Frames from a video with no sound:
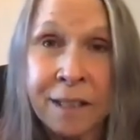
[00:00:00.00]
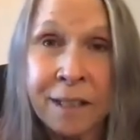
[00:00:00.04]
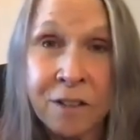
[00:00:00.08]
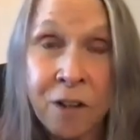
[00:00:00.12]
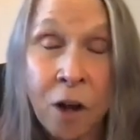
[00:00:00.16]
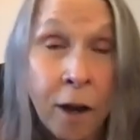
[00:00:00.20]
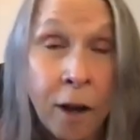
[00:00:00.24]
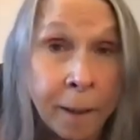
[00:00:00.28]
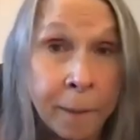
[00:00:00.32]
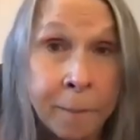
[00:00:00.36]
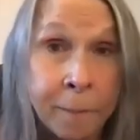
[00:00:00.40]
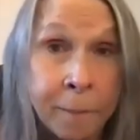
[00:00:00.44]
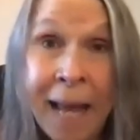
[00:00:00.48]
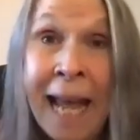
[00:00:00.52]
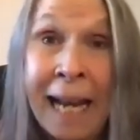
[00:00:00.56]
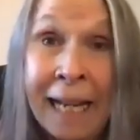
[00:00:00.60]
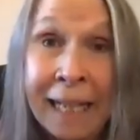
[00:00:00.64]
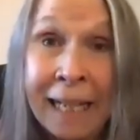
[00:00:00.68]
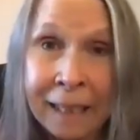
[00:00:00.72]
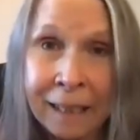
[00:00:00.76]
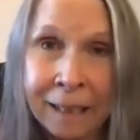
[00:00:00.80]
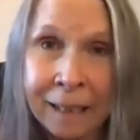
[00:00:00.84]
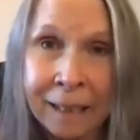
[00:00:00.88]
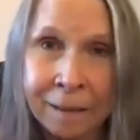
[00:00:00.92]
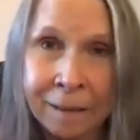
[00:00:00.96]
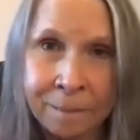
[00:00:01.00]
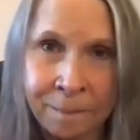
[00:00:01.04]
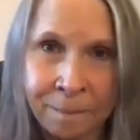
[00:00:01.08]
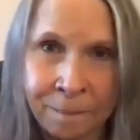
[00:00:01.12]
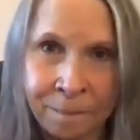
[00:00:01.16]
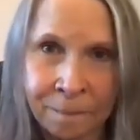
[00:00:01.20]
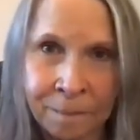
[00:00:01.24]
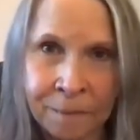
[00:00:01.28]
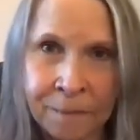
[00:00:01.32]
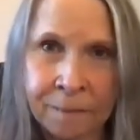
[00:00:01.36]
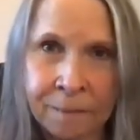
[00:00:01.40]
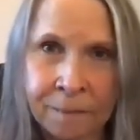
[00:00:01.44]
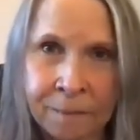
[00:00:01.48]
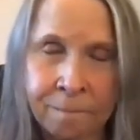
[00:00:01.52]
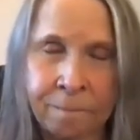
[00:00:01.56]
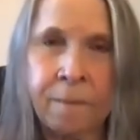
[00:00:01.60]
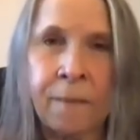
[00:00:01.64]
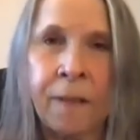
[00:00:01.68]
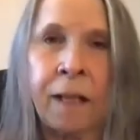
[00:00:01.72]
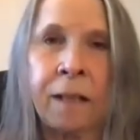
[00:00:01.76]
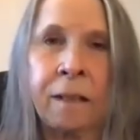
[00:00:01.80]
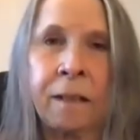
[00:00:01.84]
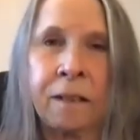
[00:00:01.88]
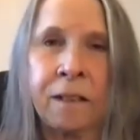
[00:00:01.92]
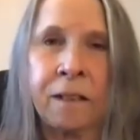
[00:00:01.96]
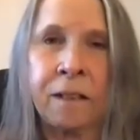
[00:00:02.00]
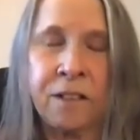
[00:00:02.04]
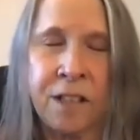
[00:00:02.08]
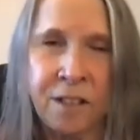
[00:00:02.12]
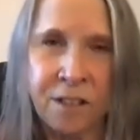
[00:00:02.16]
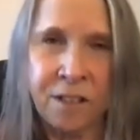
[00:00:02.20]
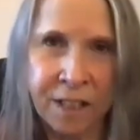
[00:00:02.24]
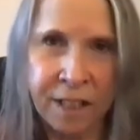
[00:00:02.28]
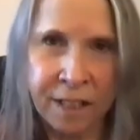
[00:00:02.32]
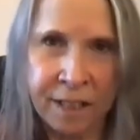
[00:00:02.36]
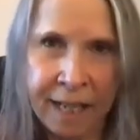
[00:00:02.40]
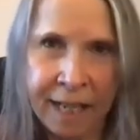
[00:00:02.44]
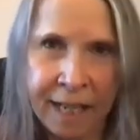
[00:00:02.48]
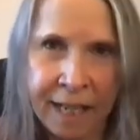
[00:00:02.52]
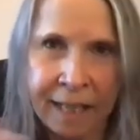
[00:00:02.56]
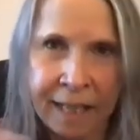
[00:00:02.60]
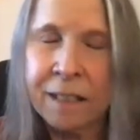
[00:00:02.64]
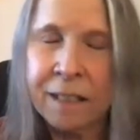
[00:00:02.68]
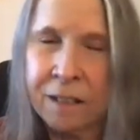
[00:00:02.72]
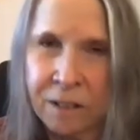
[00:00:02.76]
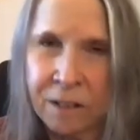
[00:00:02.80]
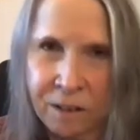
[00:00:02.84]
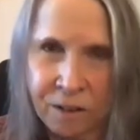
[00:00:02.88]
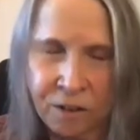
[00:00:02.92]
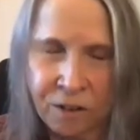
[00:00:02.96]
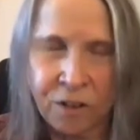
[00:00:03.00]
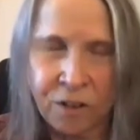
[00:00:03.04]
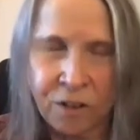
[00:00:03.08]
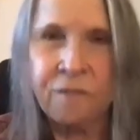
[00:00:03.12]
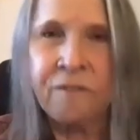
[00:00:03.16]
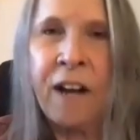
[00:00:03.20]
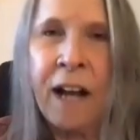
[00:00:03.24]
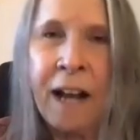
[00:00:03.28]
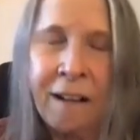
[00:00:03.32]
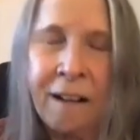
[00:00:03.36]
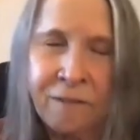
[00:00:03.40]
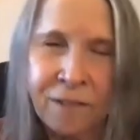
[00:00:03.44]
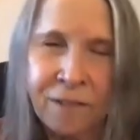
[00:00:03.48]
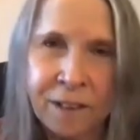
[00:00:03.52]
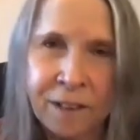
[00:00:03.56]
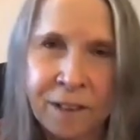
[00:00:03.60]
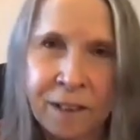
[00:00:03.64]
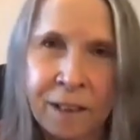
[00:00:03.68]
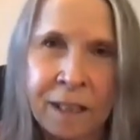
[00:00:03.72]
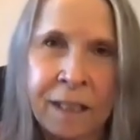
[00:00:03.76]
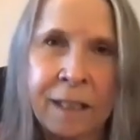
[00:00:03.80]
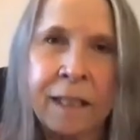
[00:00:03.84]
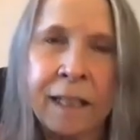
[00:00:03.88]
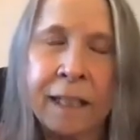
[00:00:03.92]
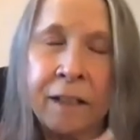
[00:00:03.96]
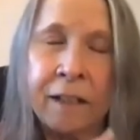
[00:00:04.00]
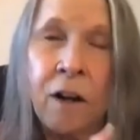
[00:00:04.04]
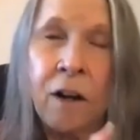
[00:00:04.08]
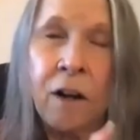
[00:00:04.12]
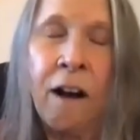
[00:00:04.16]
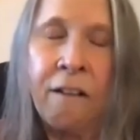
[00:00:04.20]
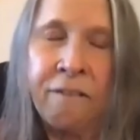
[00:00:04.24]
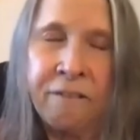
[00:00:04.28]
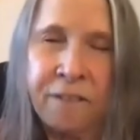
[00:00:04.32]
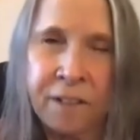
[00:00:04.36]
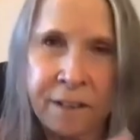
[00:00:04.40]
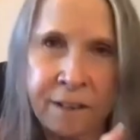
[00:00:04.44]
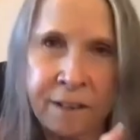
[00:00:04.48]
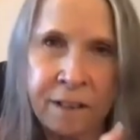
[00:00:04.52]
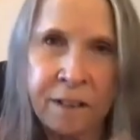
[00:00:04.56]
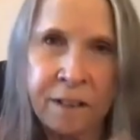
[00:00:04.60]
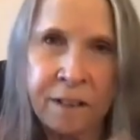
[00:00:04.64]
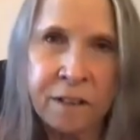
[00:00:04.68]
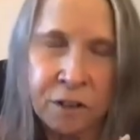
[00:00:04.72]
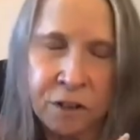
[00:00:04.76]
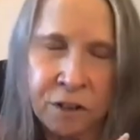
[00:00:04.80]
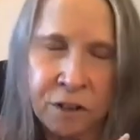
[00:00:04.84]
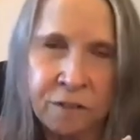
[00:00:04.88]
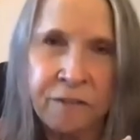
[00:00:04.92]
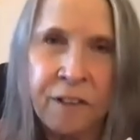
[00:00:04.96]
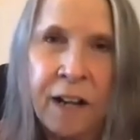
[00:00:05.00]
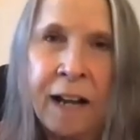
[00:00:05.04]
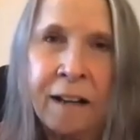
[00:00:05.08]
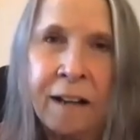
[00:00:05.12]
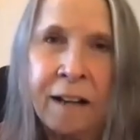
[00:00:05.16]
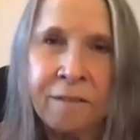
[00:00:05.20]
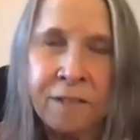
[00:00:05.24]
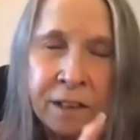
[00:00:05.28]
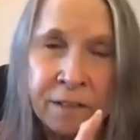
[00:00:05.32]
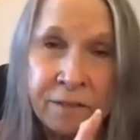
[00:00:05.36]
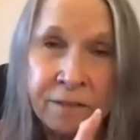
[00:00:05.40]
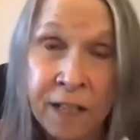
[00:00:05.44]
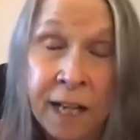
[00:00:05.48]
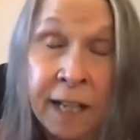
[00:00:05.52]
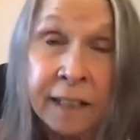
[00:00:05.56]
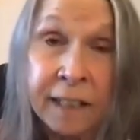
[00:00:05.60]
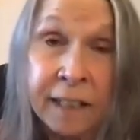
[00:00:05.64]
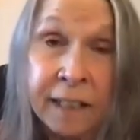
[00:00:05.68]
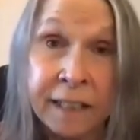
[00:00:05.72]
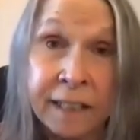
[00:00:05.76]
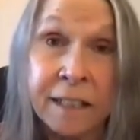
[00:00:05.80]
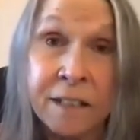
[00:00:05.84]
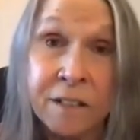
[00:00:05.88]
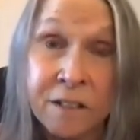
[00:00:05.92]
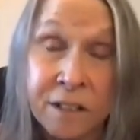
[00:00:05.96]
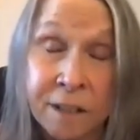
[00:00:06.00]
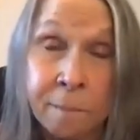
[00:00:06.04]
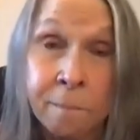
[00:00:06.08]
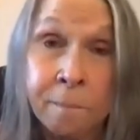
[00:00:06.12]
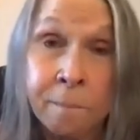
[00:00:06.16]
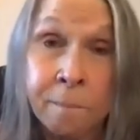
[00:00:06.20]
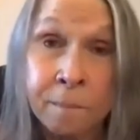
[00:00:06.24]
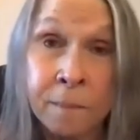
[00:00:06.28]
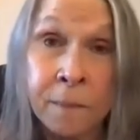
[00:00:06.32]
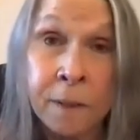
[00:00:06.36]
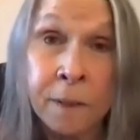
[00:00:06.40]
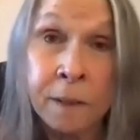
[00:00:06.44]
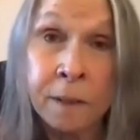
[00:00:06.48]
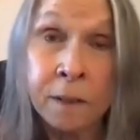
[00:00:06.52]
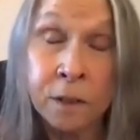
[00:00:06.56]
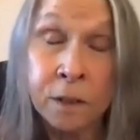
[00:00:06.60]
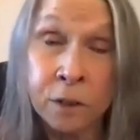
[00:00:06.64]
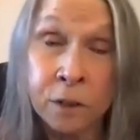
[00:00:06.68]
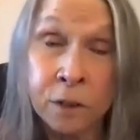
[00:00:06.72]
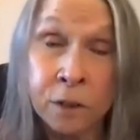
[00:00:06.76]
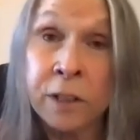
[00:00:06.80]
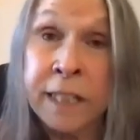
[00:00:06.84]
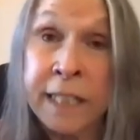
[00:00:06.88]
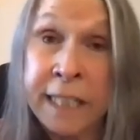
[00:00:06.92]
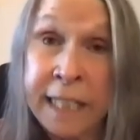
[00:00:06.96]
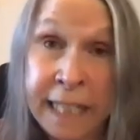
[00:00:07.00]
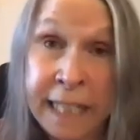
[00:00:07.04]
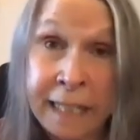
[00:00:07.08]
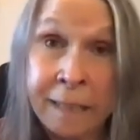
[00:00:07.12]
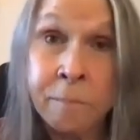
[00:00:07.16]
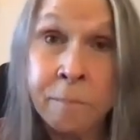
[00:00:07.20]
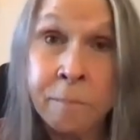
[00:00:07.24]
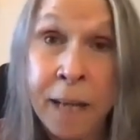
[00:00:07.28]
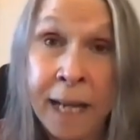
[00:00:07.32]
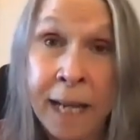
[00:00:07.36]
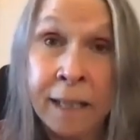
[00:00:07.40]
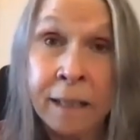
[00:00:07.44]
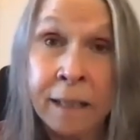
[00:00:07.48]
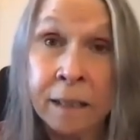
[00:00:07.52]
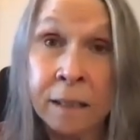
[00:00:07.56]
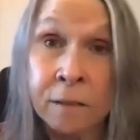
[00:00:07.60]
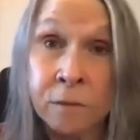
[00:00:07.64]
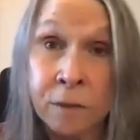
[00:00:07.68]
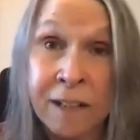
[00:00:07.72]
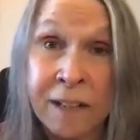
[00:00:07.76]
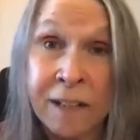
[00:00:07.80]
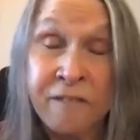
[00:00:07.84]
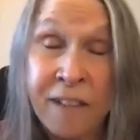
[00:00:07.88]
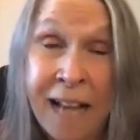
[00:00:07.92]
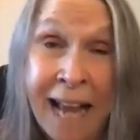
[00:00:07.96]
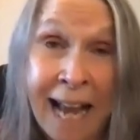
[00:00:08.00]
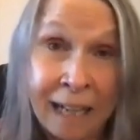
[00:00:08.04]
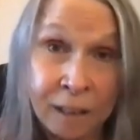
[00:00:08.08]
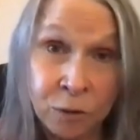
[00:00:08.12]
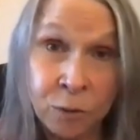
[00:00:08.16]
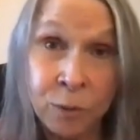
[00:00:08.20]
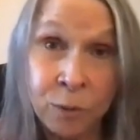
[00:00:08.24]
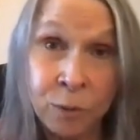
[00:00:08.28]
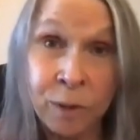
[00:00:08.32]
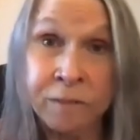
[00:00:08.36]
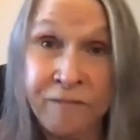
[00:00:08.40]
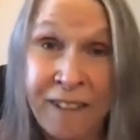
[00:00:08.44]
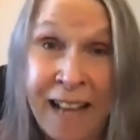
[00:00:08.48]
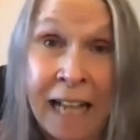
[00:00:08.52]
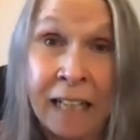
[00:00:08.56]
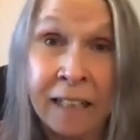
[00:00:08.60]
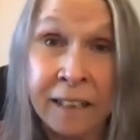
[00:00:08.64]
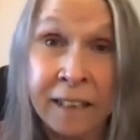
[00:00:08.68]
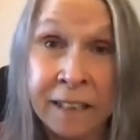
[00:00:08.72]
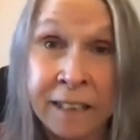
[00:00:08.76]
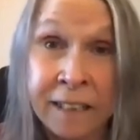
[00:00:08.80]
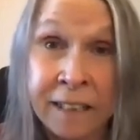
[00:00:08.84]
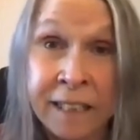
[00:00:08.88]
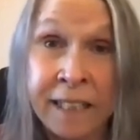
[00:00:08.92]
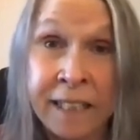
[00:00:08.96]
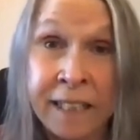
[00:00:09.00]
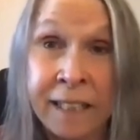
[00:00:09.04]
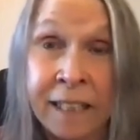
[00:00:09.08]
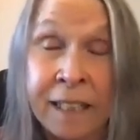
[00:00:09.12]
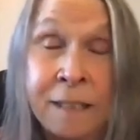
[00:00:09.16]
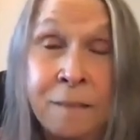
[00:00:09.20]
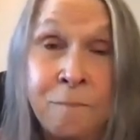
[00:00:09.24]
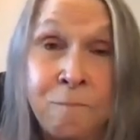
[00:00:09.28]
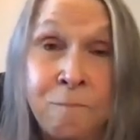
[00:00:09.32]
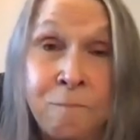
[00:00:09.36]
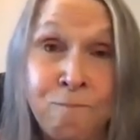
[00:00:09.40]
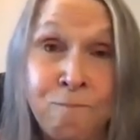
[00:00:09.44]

It's automatic. Yes. Because it's connected to survival and often the survival of not getting some early need met, of actual valid need.